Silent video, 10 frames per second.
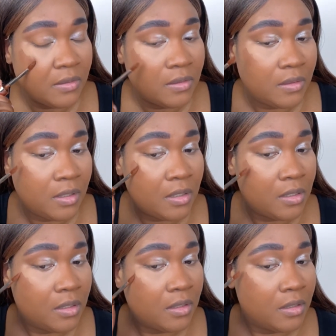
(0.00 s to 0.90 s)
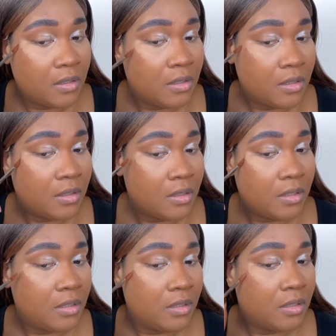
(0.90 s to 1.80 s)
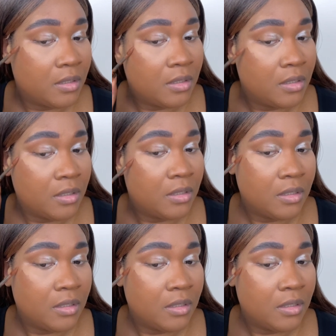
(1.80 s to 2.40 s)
No one is speaking in this clip.